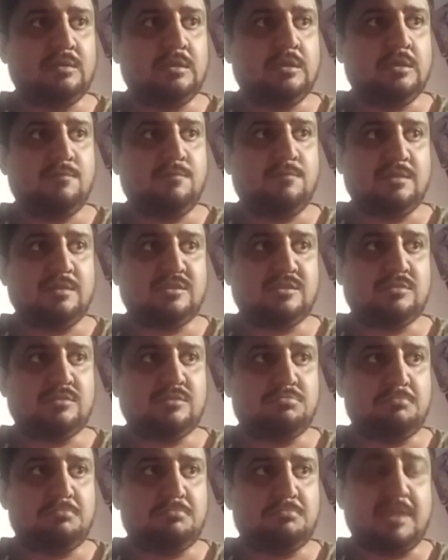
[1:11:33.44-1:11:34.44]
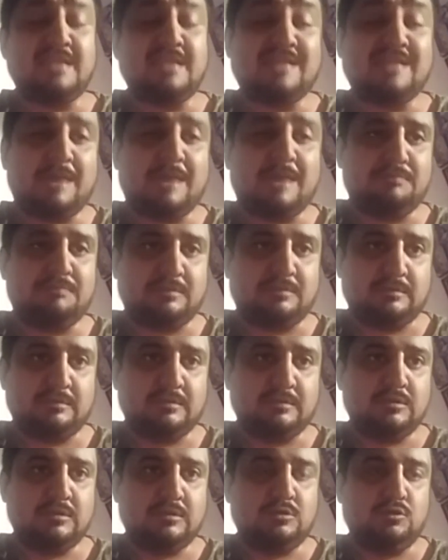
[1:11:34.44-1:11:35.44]
which might happen
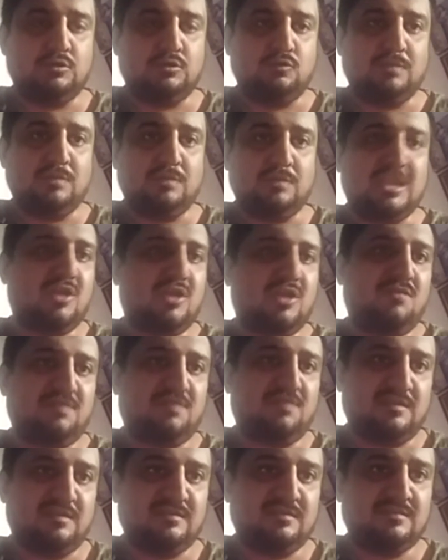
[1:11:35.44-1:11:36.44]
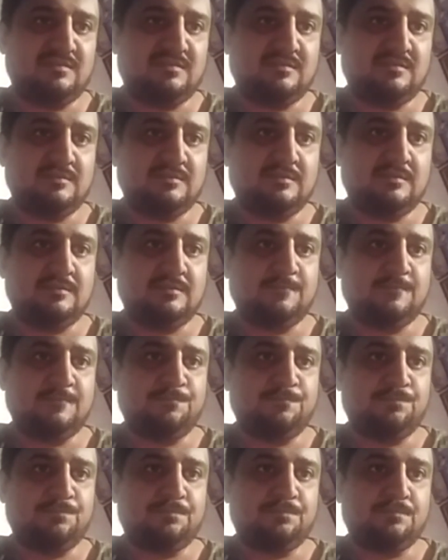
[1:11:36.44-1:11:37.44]
to many of us
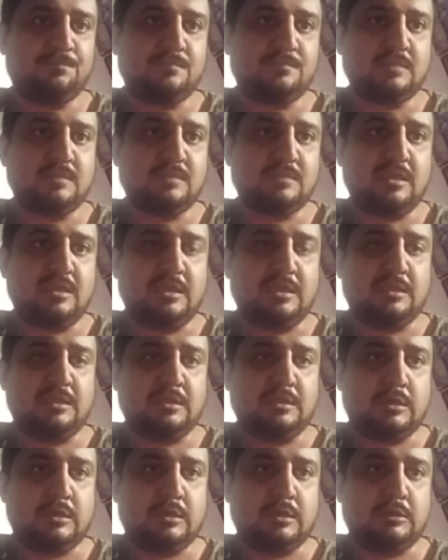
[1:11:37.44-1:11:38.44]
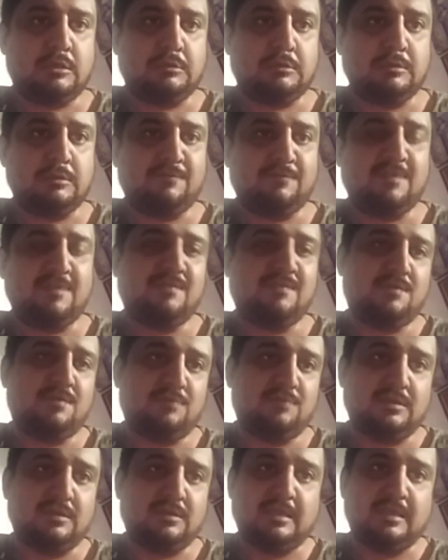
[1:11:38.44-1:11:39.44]
in when we are
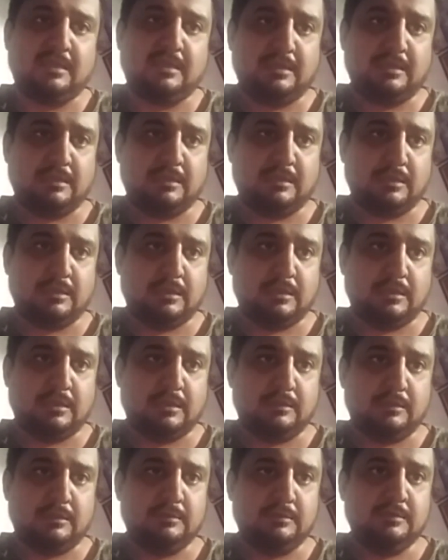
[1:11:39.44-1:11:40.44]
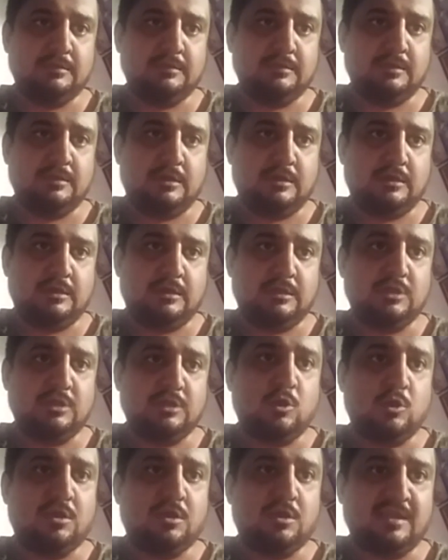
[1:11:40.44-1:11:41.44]
working in
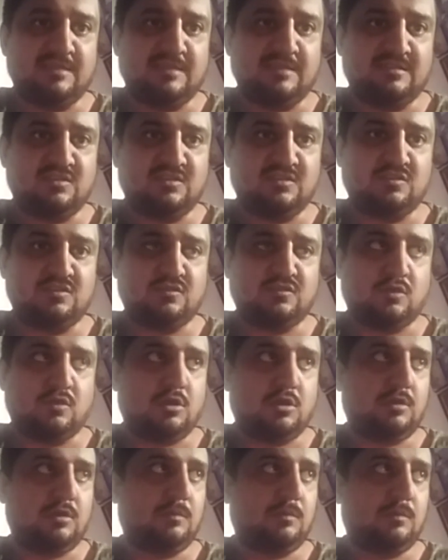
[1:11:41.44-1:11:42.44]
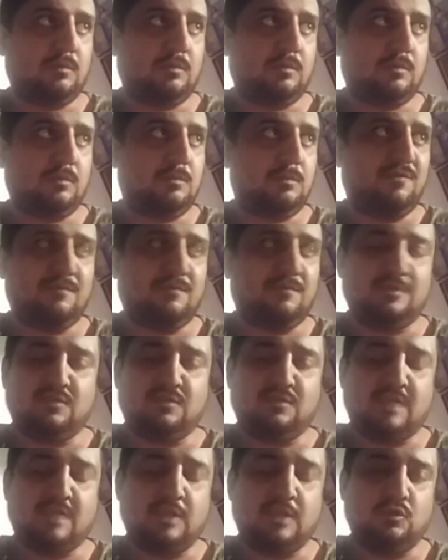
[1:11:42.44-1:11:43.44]
organizations, or maybe
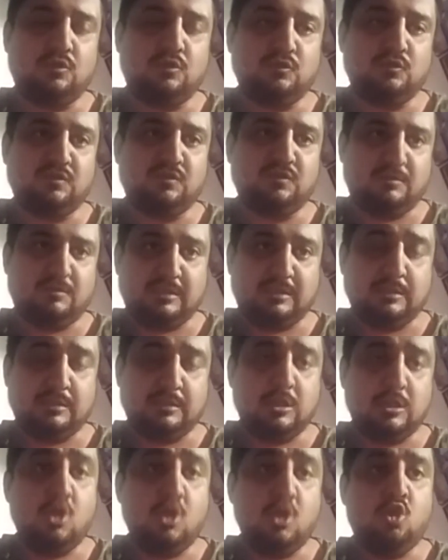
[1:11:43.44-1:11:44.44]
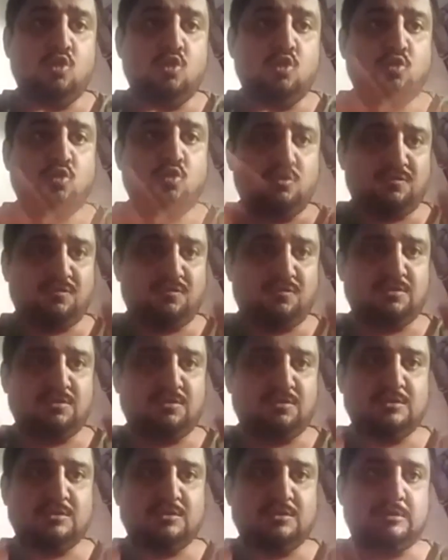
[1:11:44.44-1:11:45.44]
when we are trying to do something good for
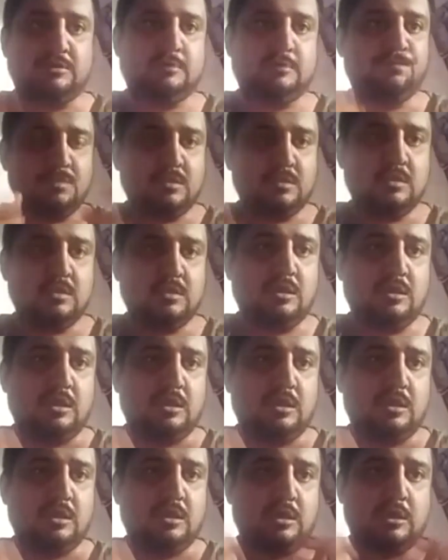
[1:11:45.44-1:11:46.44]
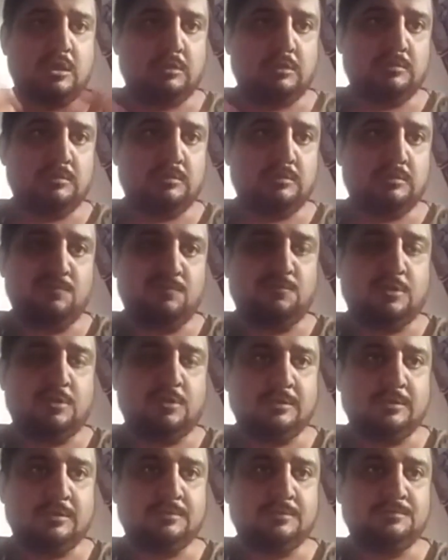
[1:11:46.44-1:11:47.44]
the world.